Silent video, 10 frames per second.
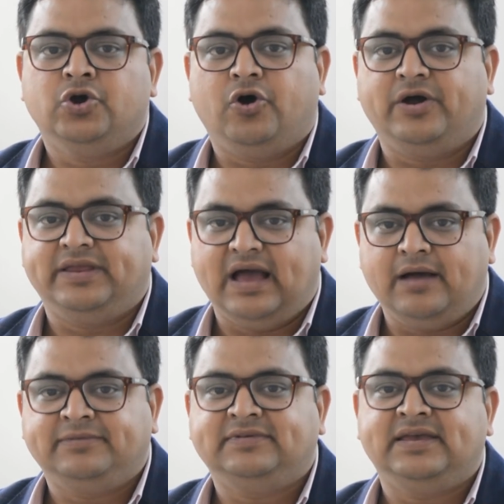aur
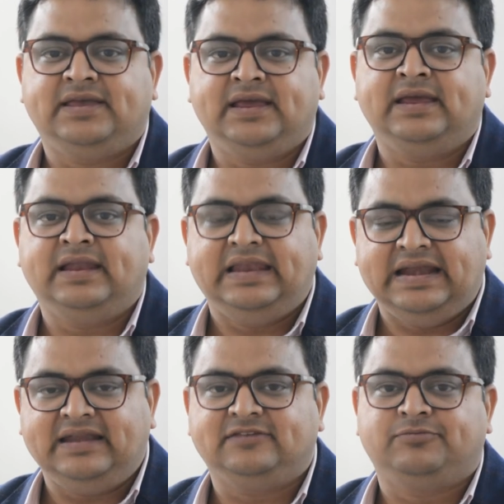yahan se ye
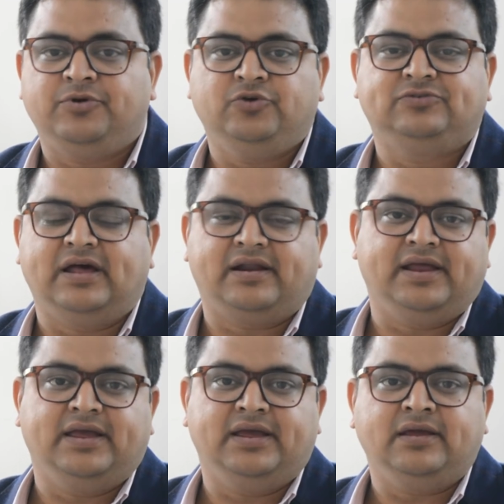latex produce kar
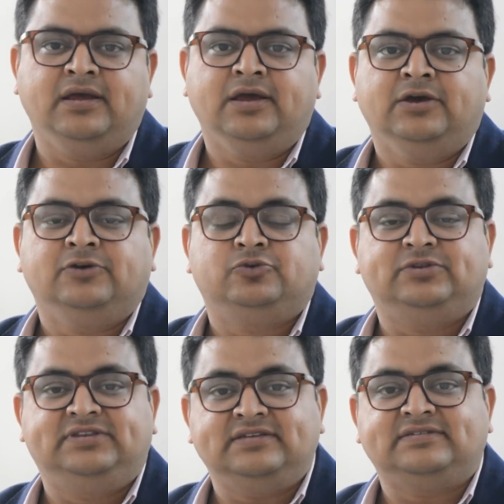rahe hai, so
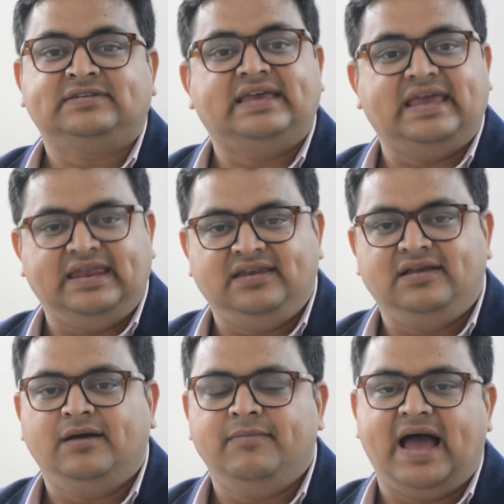this
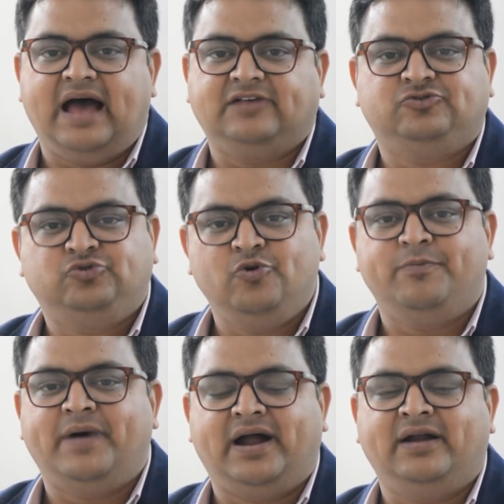income has two
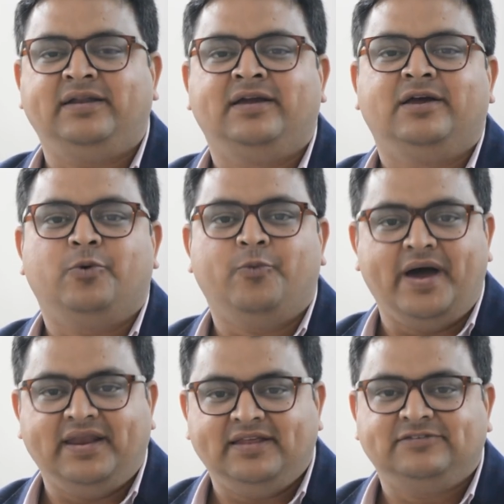parts.
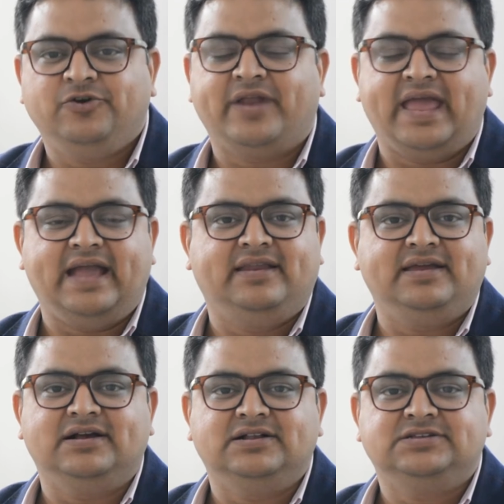One is your
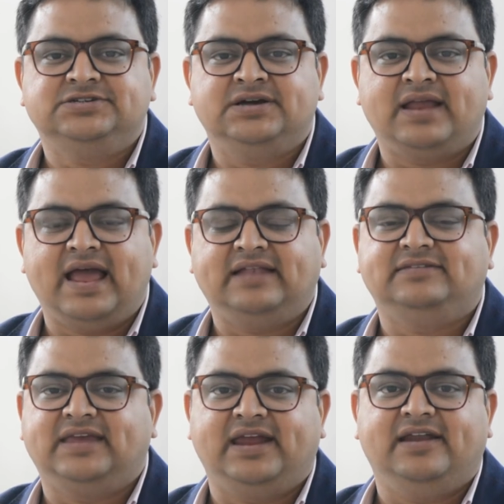agriculture and
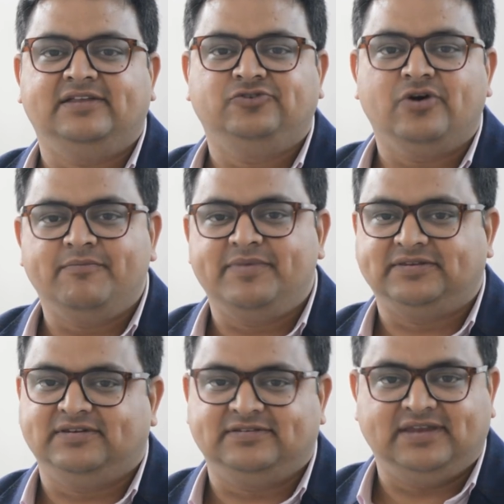second is your
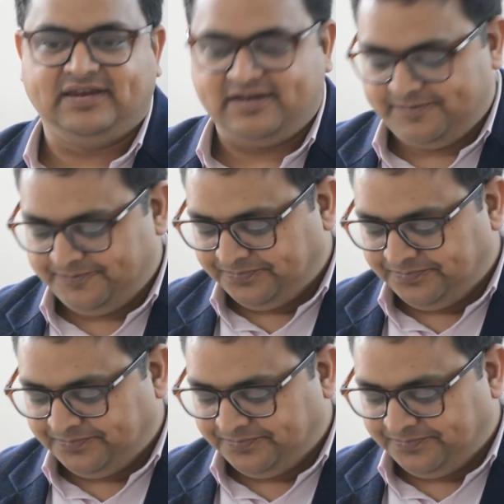business income.